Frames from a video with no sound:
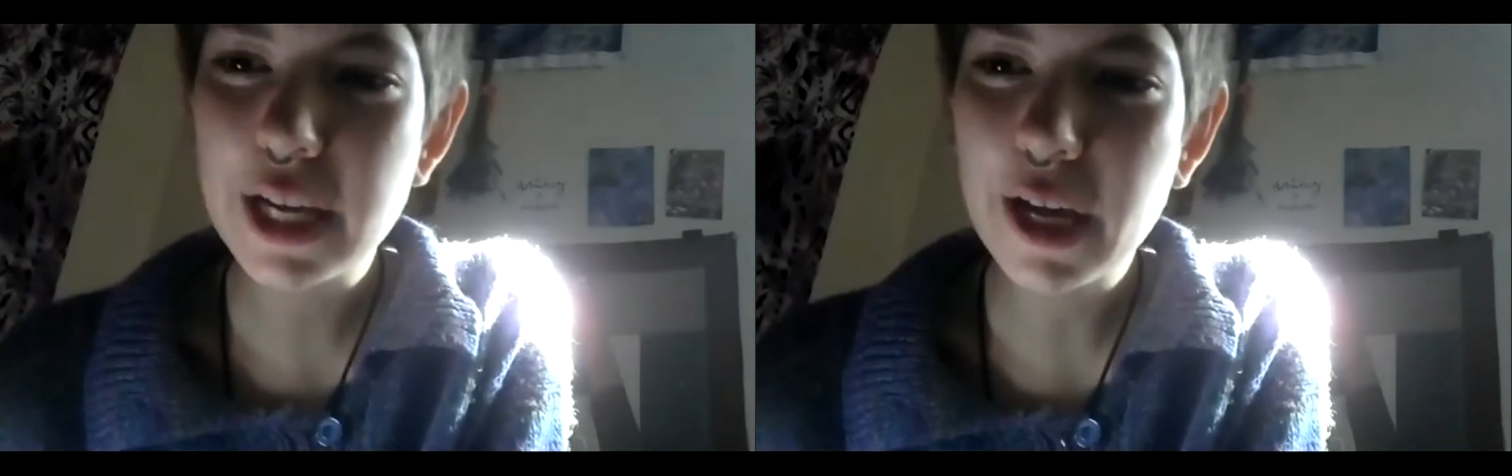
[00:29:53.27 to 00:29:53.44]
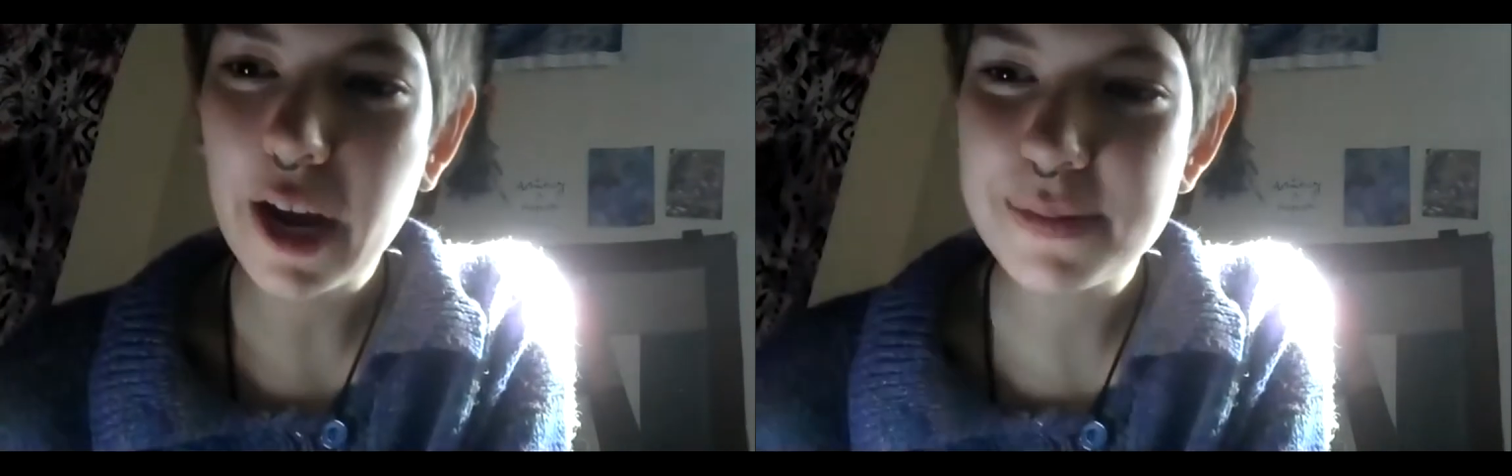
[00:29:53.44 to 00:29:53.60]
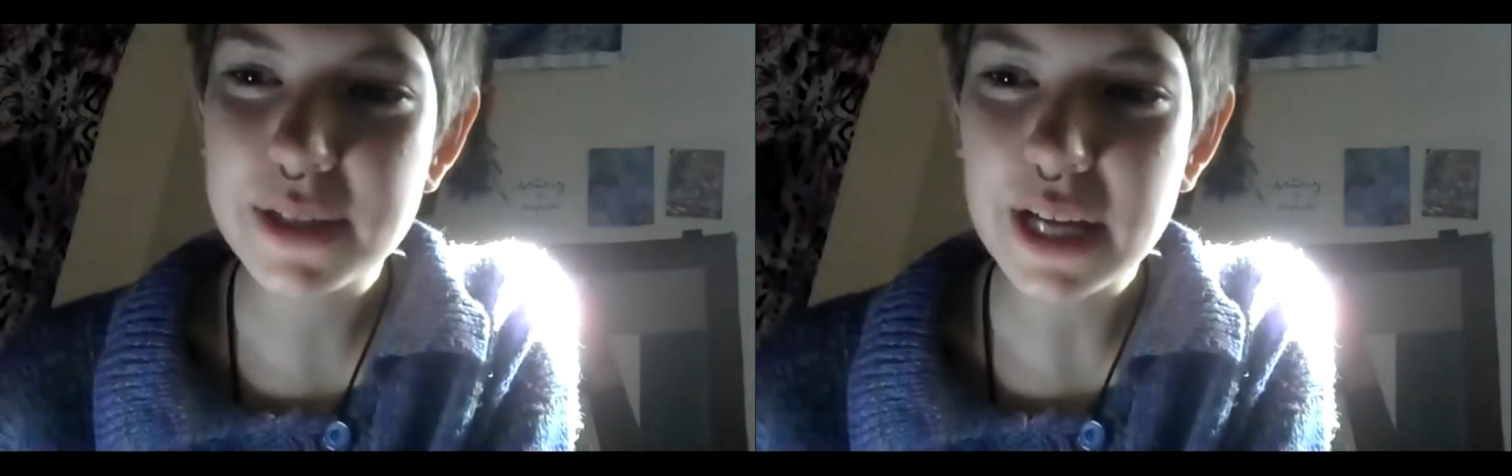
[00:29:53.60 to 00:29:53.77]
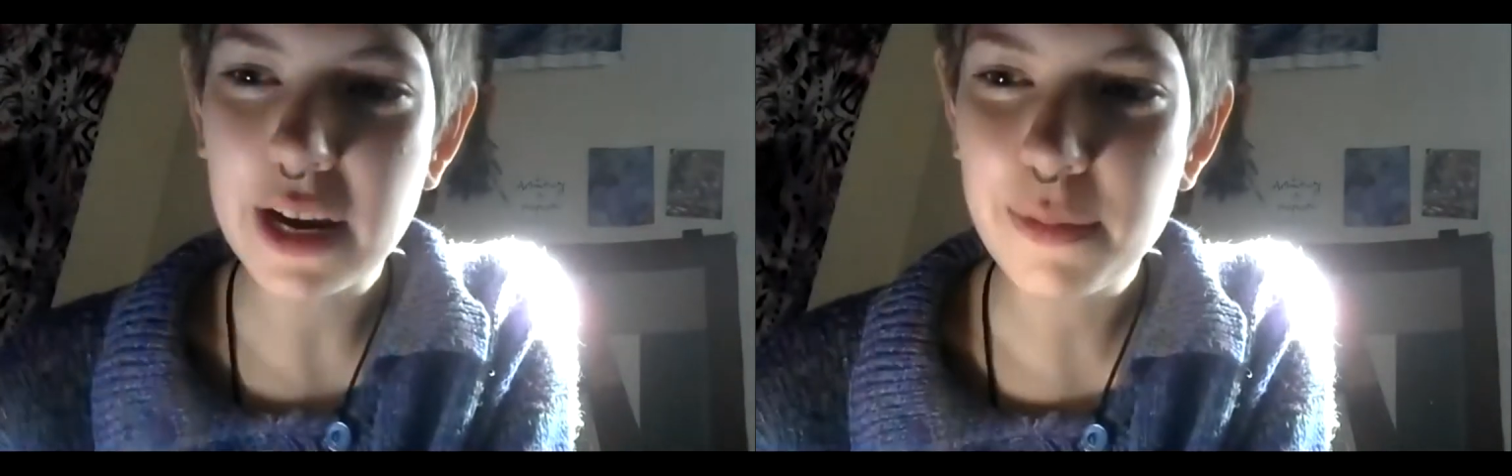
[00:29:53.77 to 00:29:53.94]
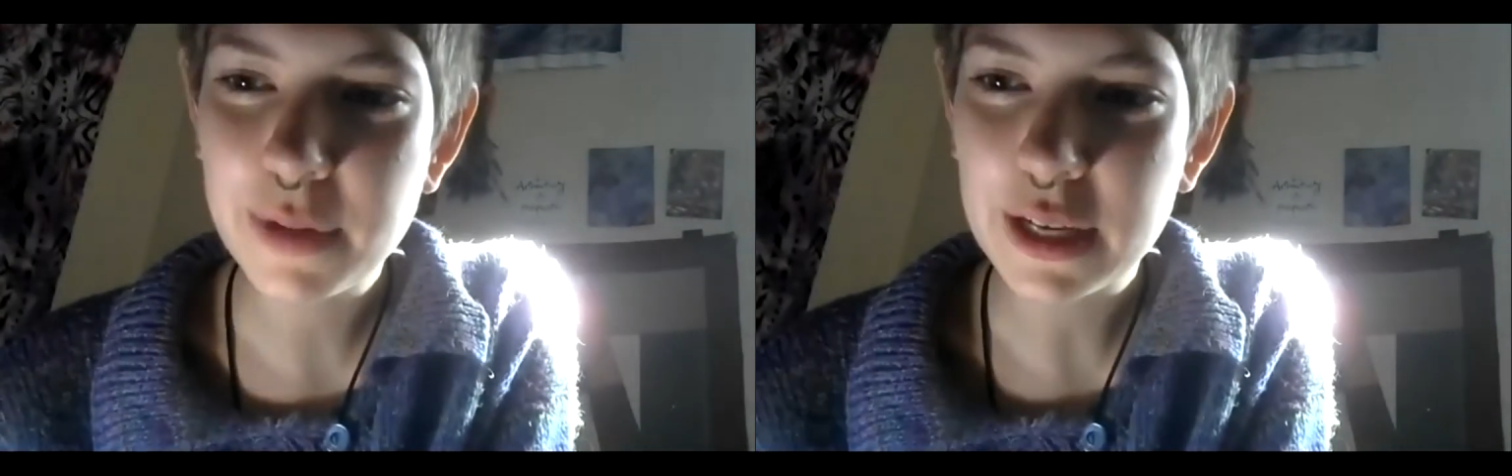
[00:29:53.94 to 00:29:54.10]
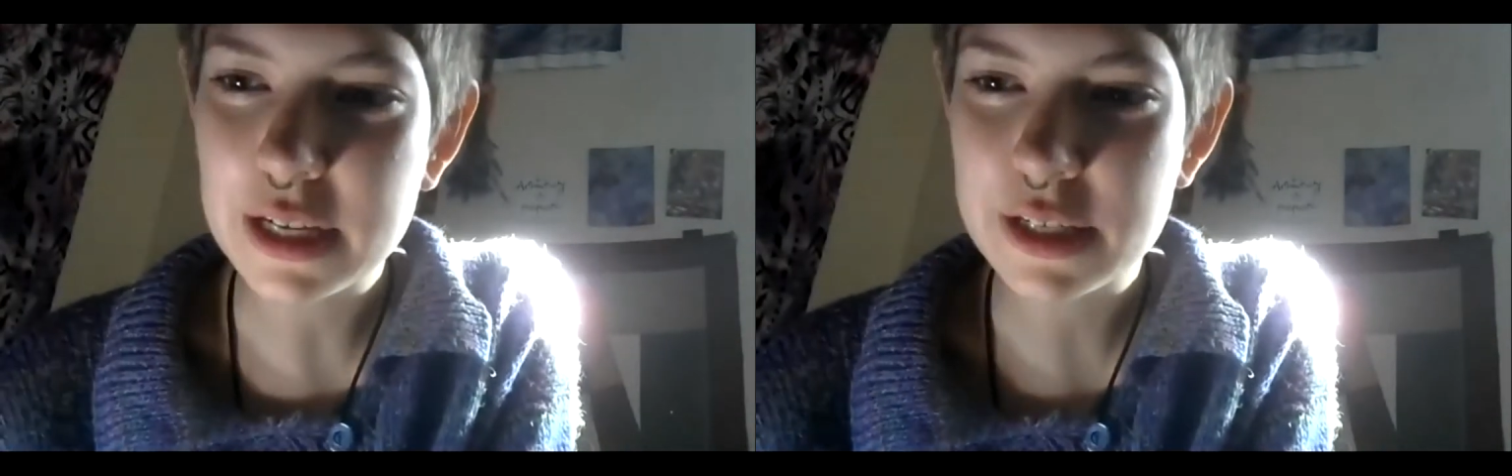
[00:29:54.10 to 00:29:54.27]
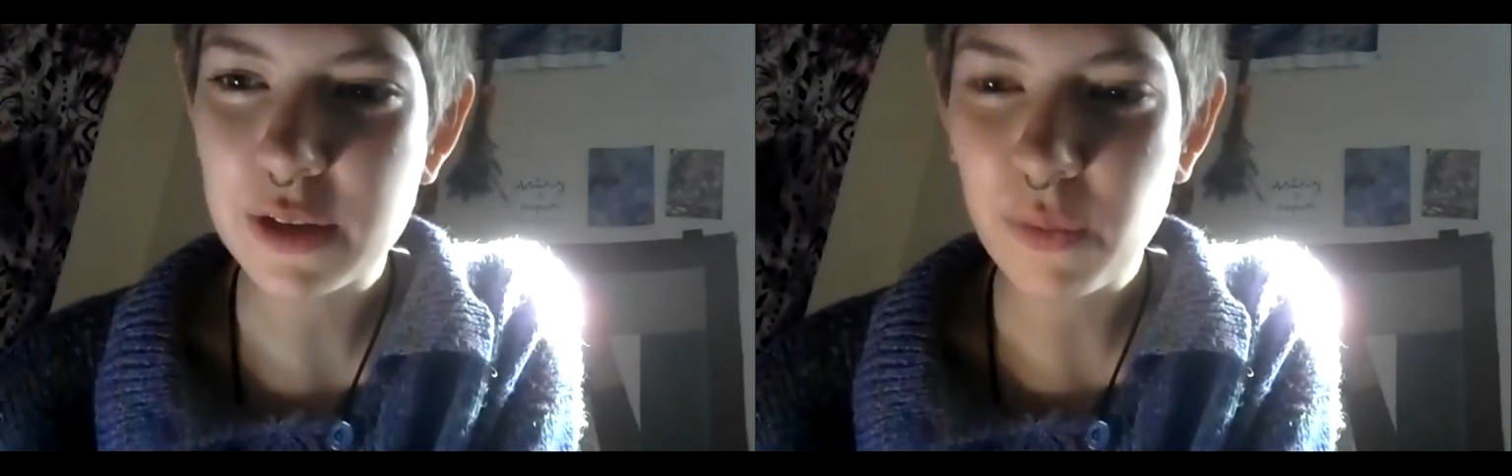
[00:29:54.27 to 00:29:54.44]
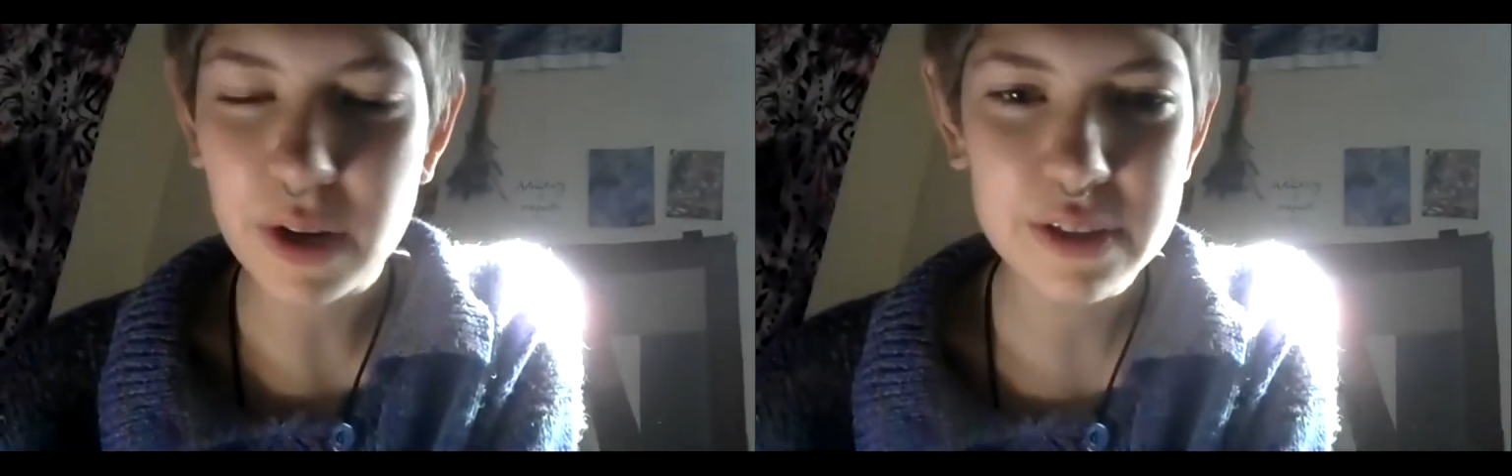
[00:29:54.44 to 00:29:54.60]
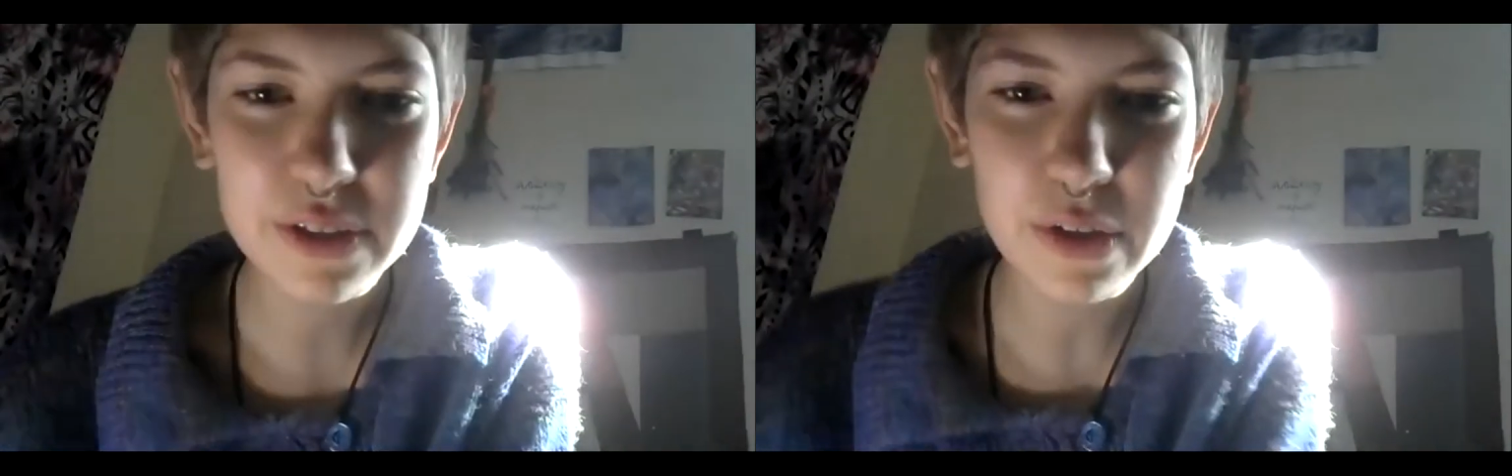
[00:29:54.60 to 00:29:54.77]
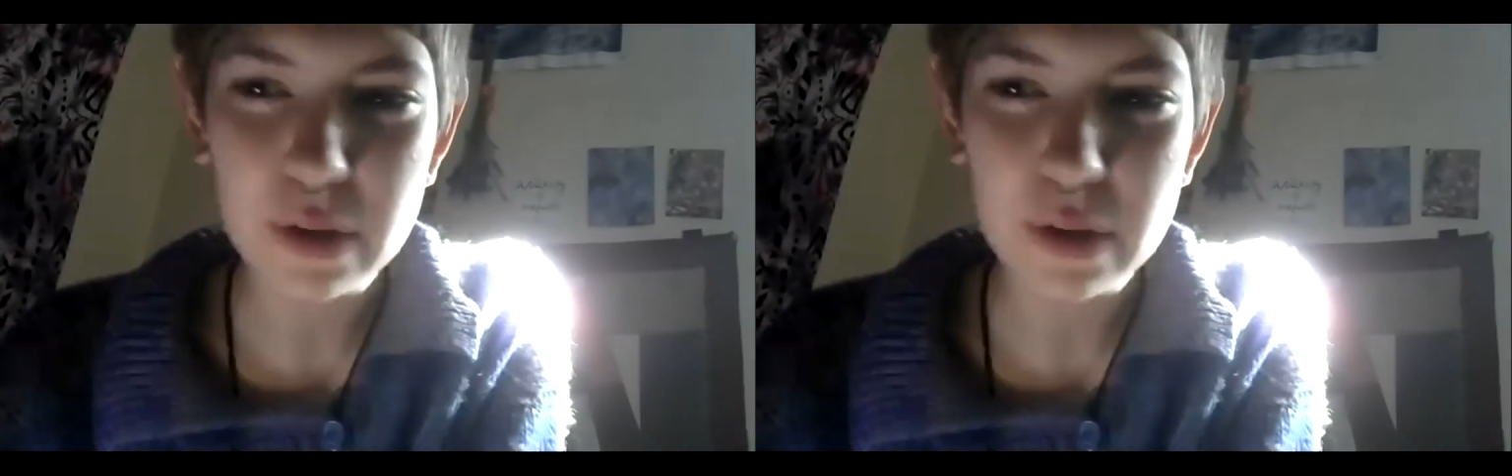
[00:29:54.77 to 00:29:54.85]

he got upset at me because he wanted to go